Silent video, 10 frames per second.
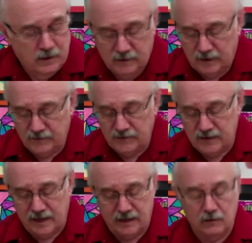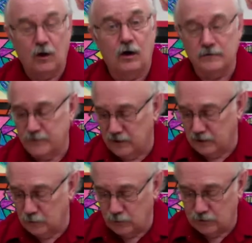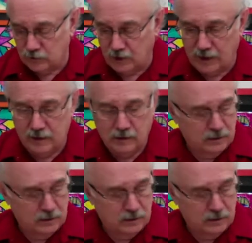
Doesn't take long for the glue to dry.